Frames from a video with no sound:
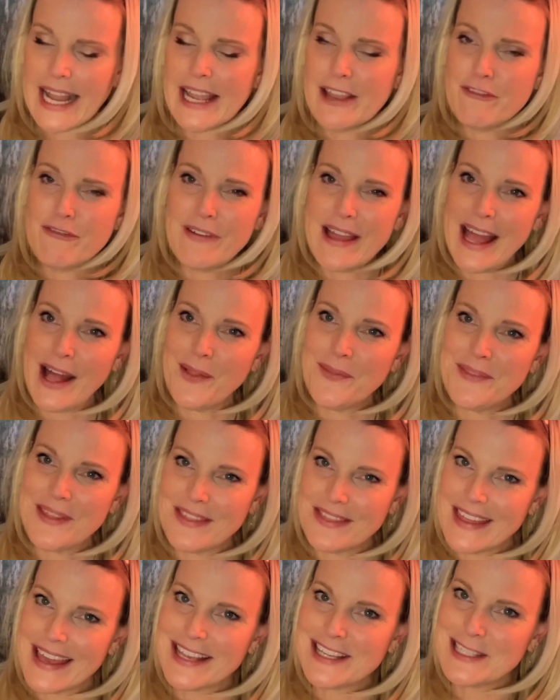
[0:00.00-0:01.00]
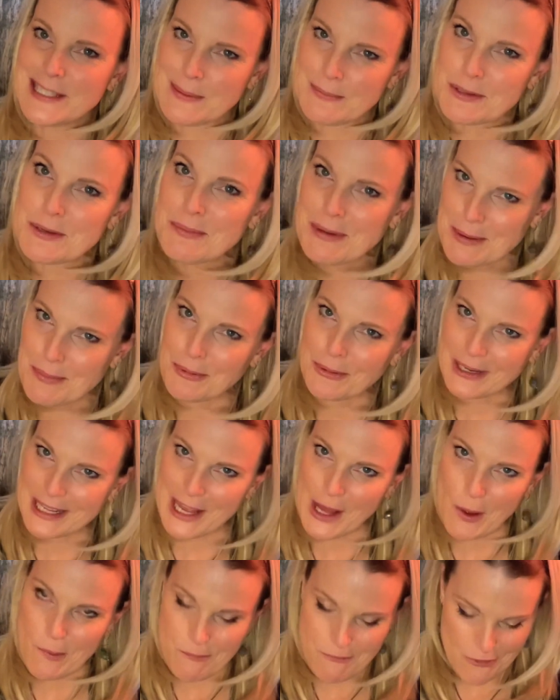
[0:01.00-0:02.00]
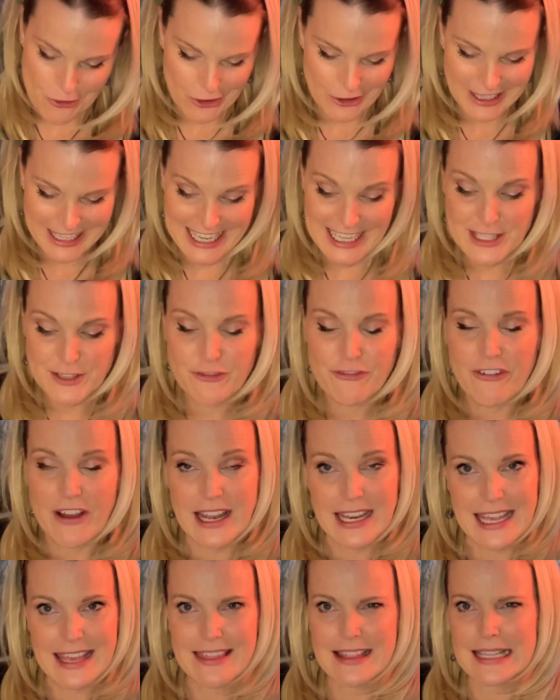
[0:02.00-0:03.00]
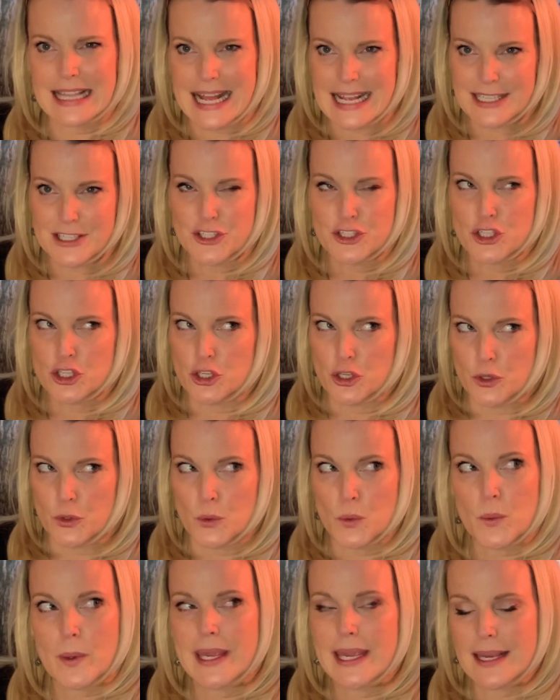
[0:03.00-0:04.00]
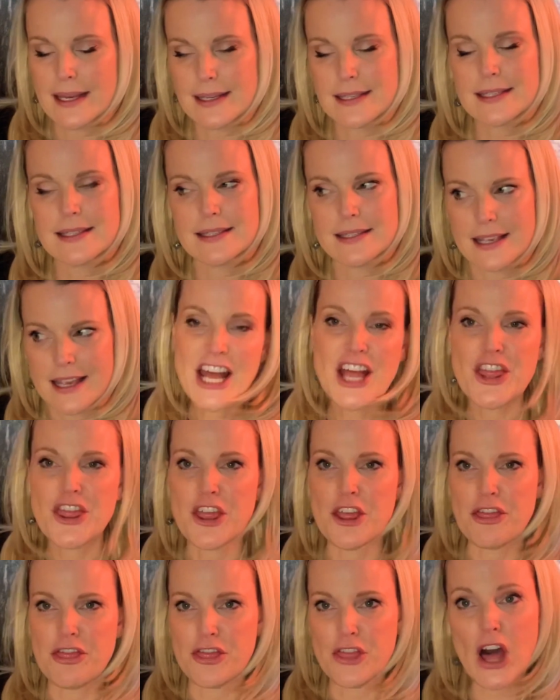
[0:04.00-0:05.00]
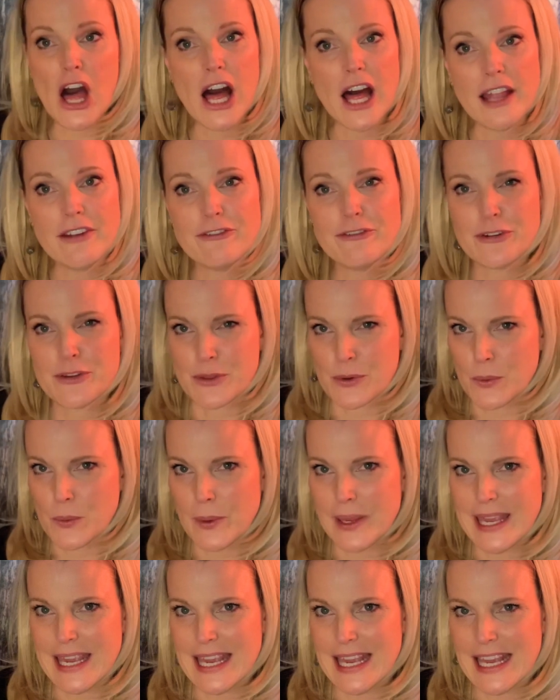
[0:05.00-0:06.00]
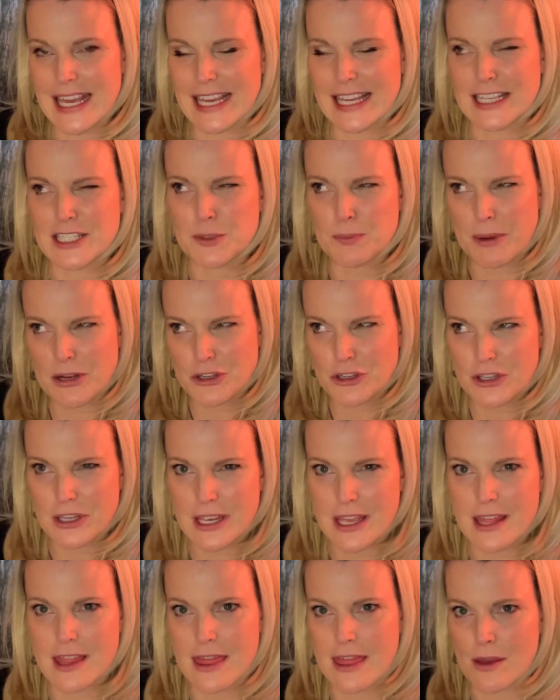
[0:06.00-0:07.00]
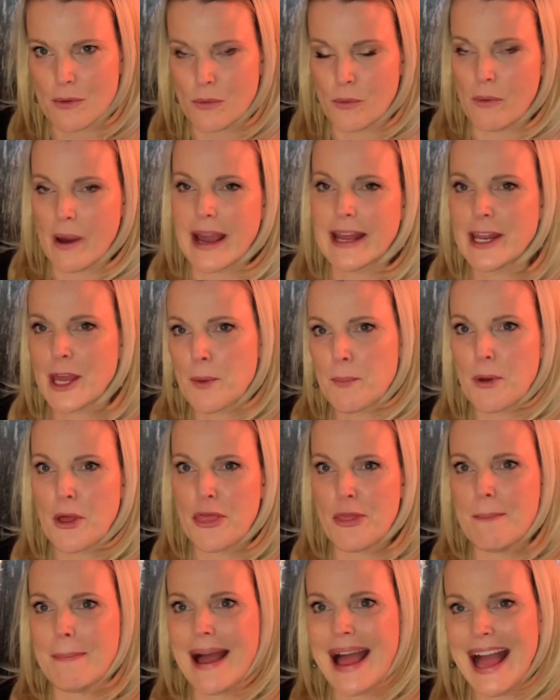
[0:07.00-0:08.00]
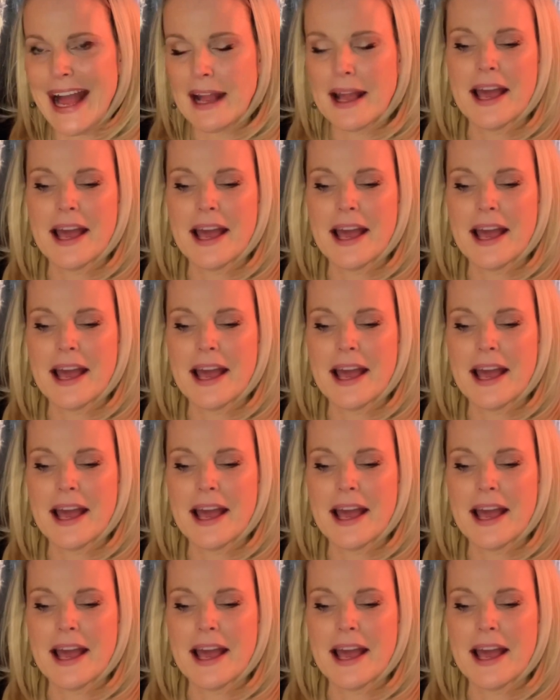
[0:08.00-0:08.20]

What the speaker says: found that they seem to be pretty helpful. It's funny, the last 2 weeks, the thought for the week, especially the write-up on the back,